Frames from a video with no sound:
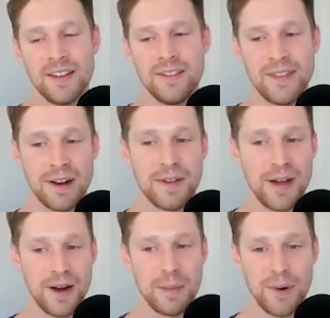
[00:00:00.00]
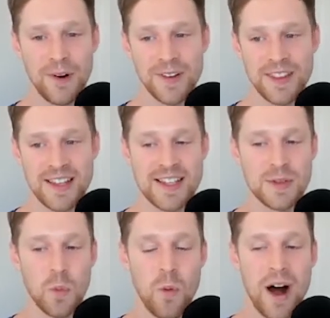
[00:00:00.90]
Very, very important. This
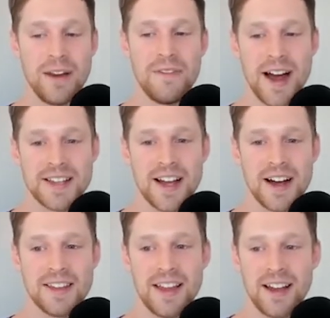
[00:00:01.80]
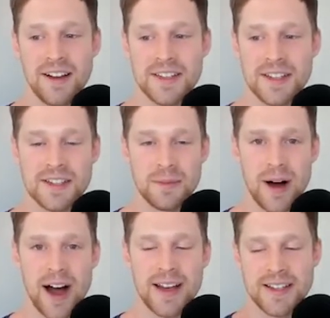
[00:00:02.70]
is one factor that goes into
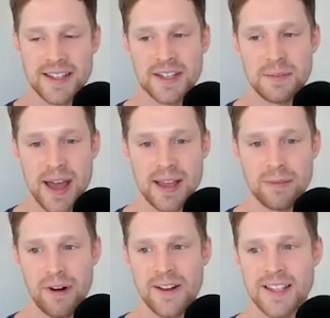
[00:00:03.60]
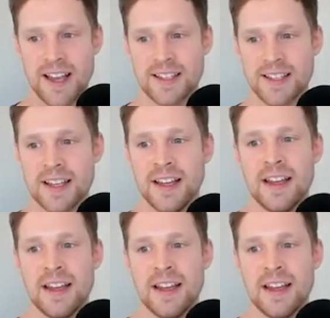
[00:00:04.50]
my decision-making process.